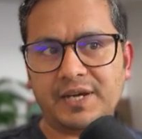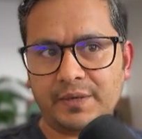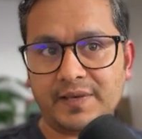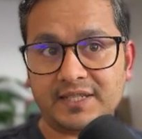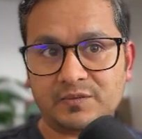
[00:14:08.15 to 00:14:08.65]
I
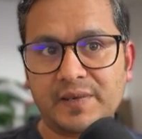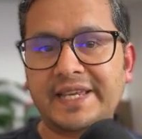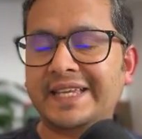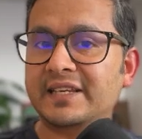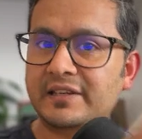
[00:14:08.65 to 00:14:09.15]
have
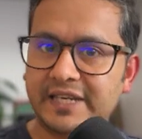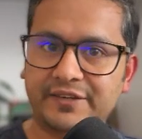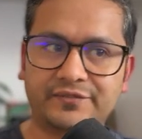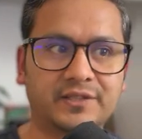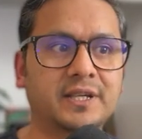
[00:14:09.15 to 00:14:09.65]
explained in
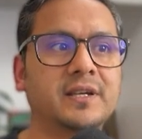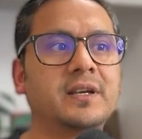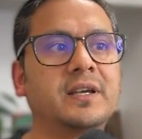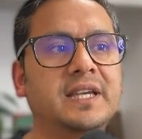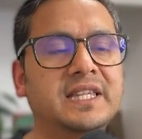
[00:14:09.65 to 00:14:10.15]
depth
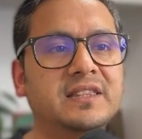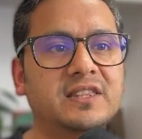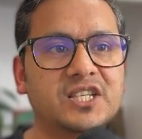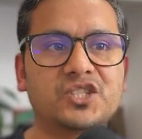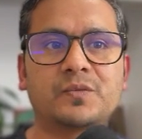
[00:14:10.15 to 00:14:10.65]
in
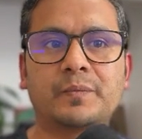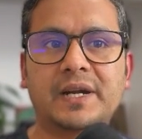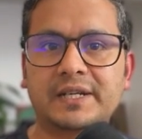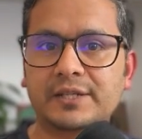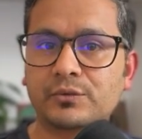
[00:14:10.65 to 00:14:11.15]
this
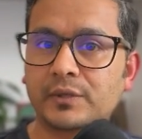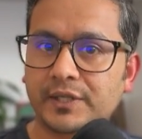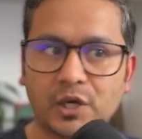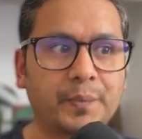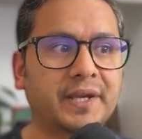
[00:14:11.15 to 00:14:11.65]
particular
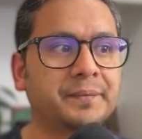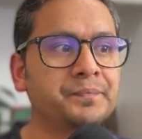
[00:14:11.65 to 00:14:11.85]
topic.